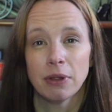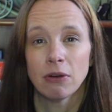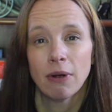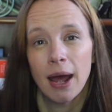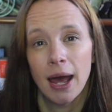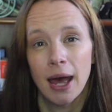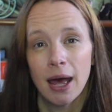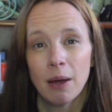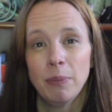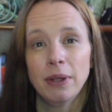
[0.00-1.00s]

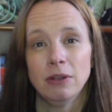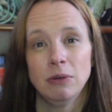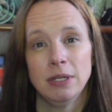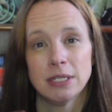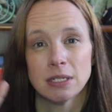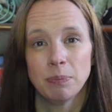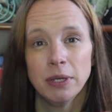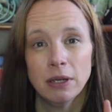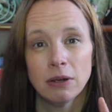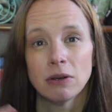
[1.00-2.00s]
crab and he
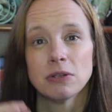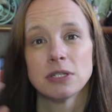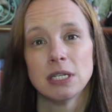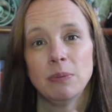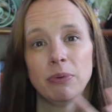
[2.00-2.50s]
disappears and he